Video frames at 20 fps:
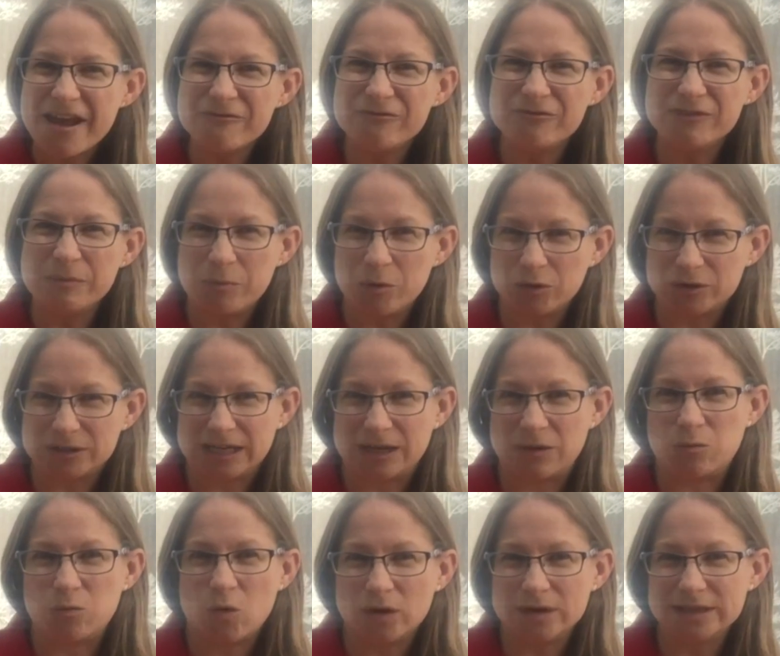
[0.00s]
Everybody
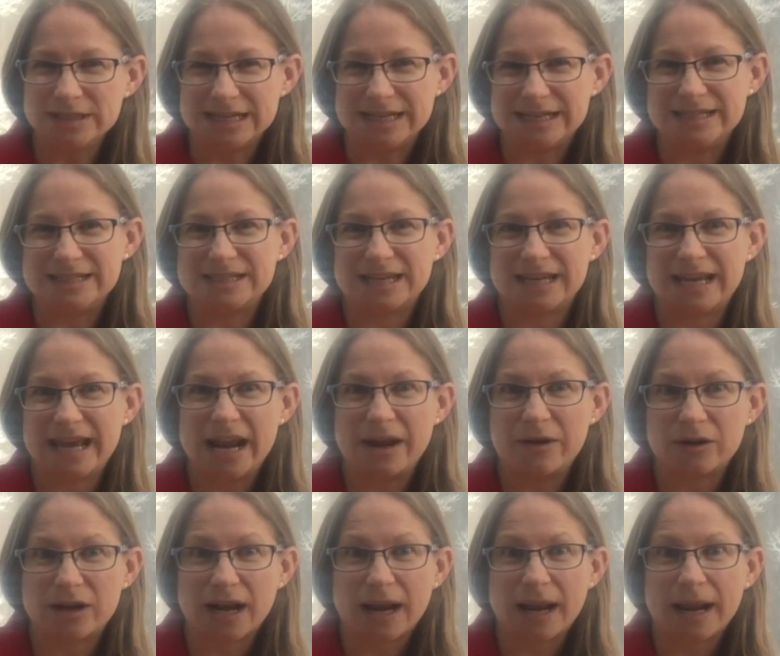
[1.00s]
wanted to get
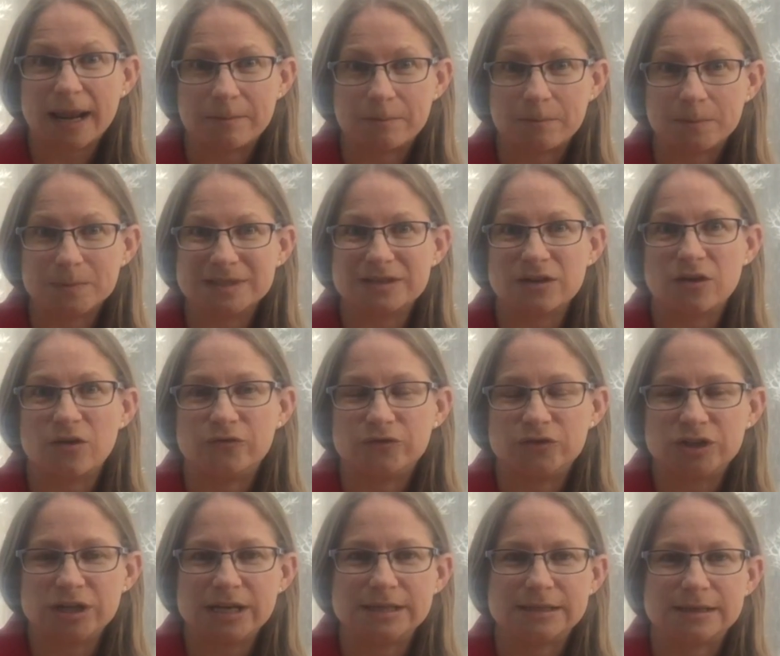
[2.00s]
a glimpse of
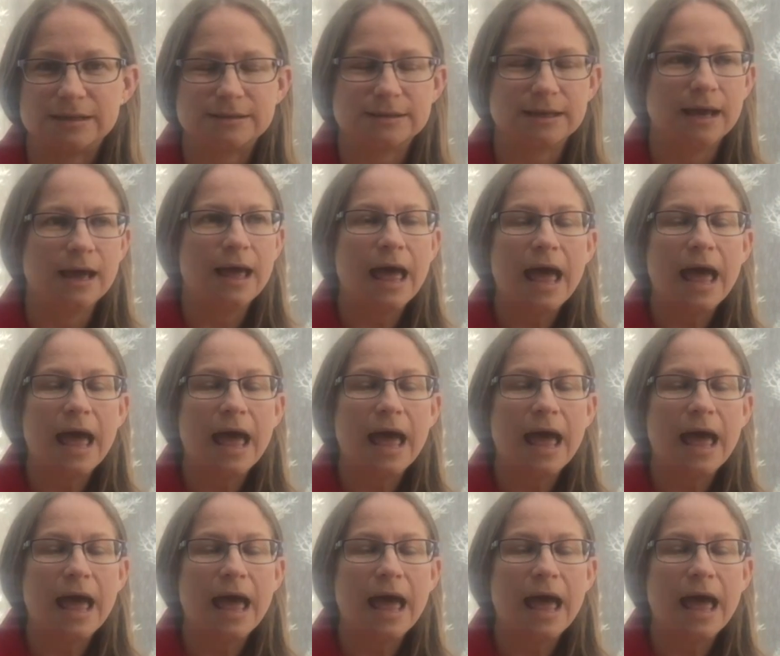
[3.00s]
Jesus.